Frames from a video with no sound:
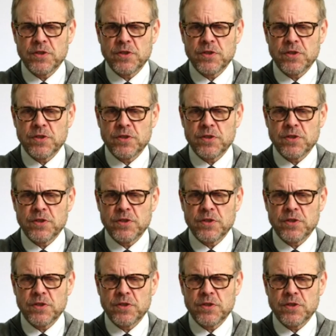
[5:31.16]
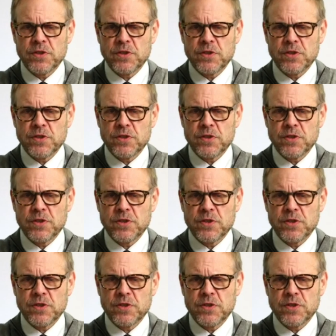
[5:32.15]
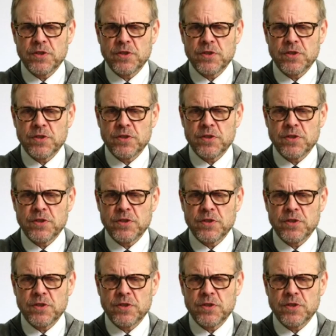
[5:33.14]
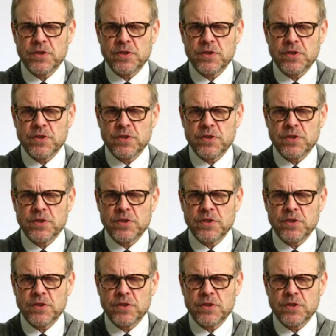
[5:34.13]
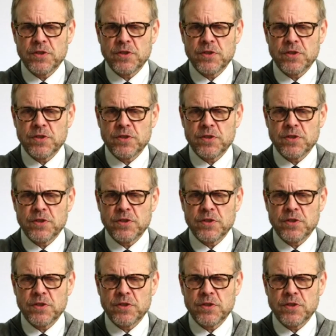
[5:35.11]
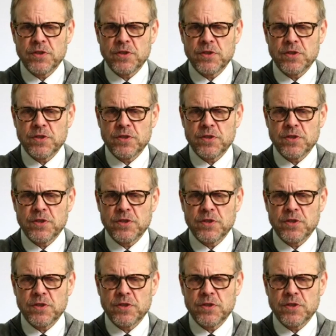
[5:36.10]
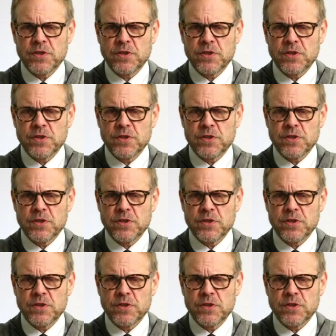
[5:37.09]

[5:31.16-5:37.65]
(silent)